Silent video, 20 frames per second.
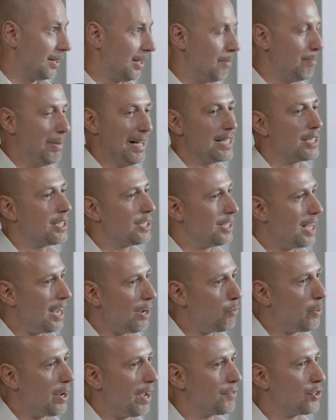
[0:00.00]
but today
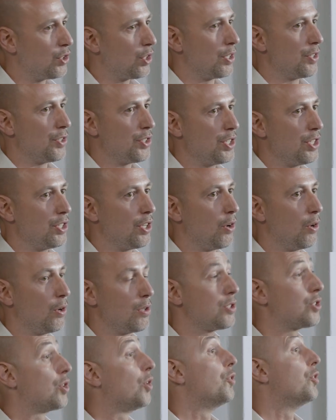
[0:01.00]
we have to consider
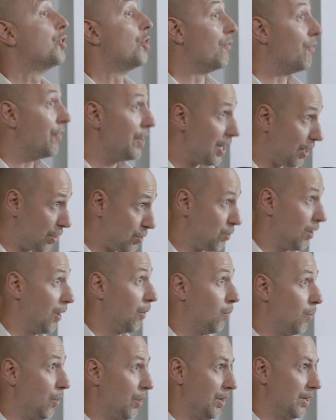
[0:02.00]
also the virtual
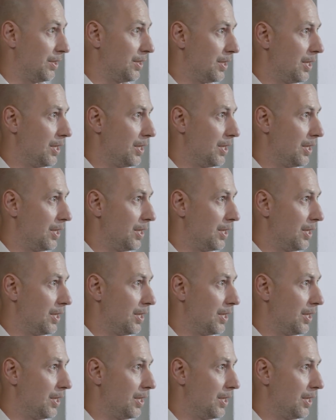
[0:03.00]
world.